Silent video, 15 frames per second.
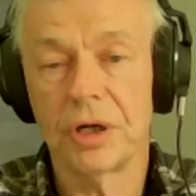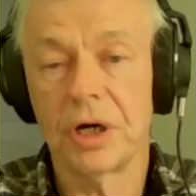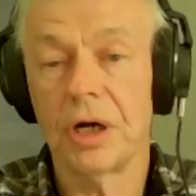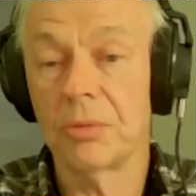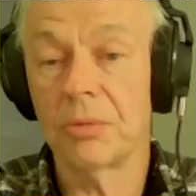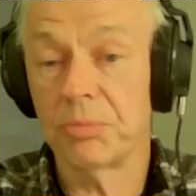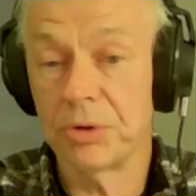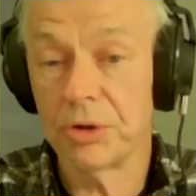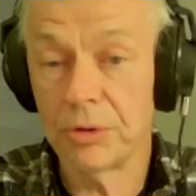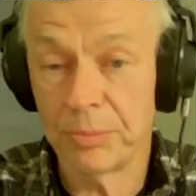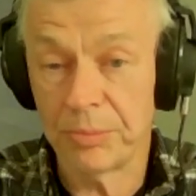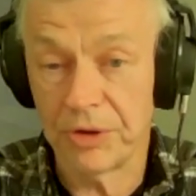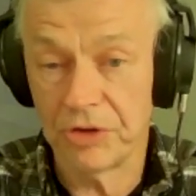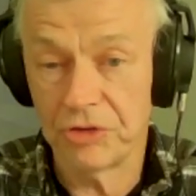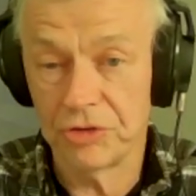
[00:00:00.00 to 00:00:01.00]
on
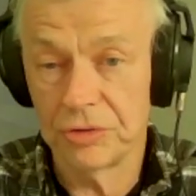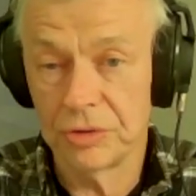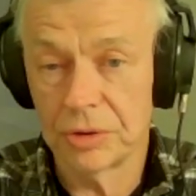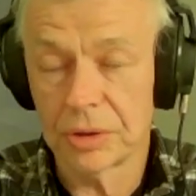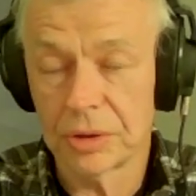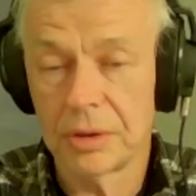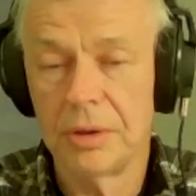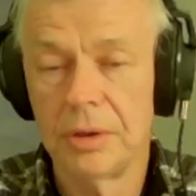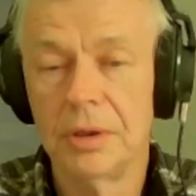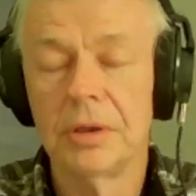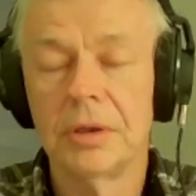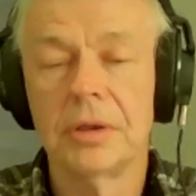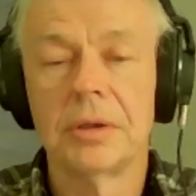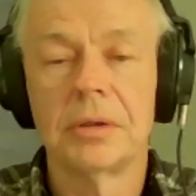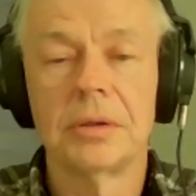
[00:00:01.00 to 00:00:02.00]
purpose,
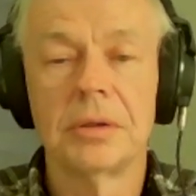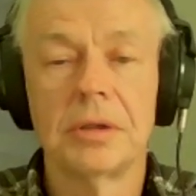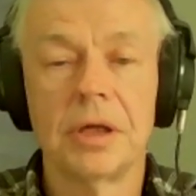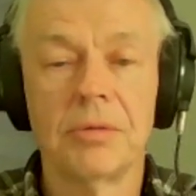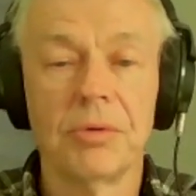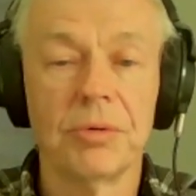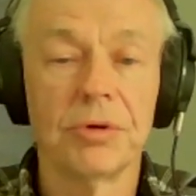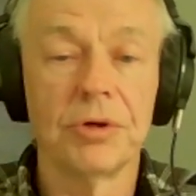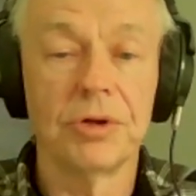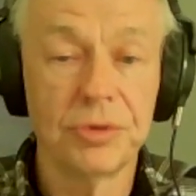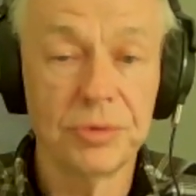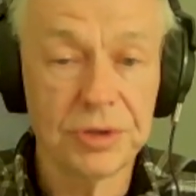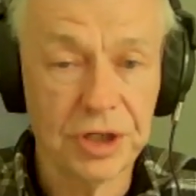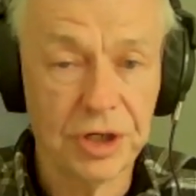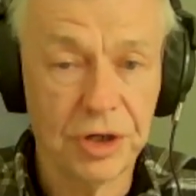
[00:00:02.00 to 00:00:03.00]
and we were going to do
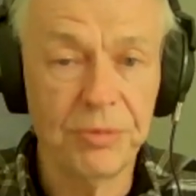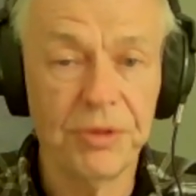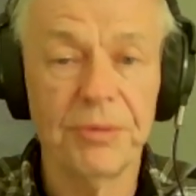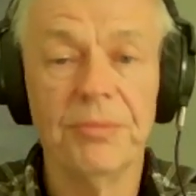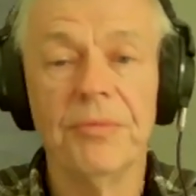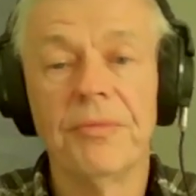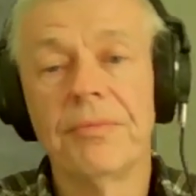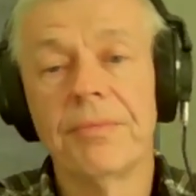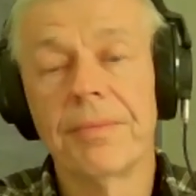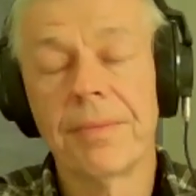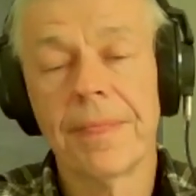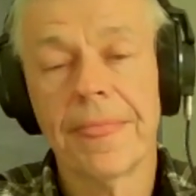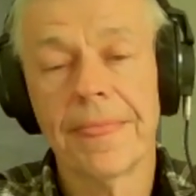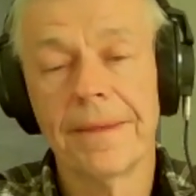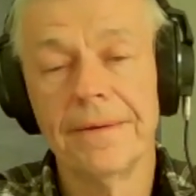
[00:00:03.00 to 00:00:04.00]
it to help them,
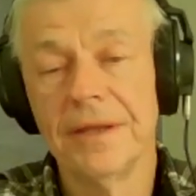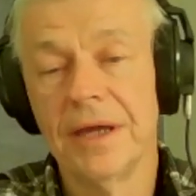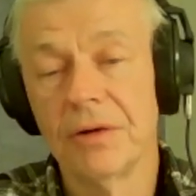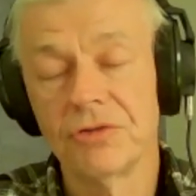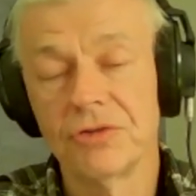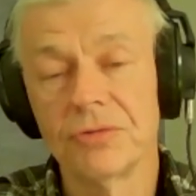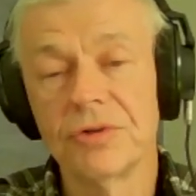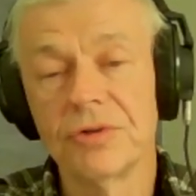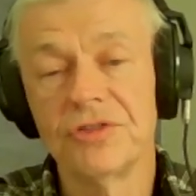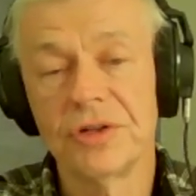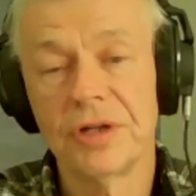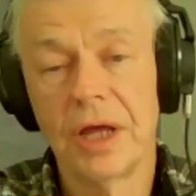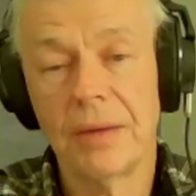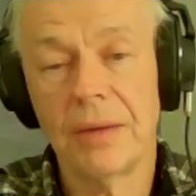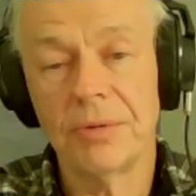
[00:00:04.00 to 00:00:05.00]
and that was the reason it
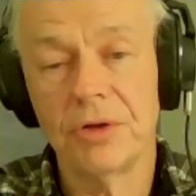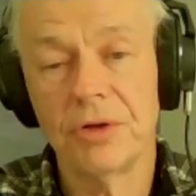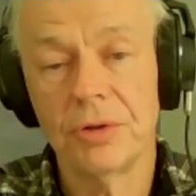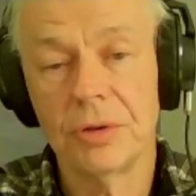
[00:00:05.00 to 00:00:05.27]
happened.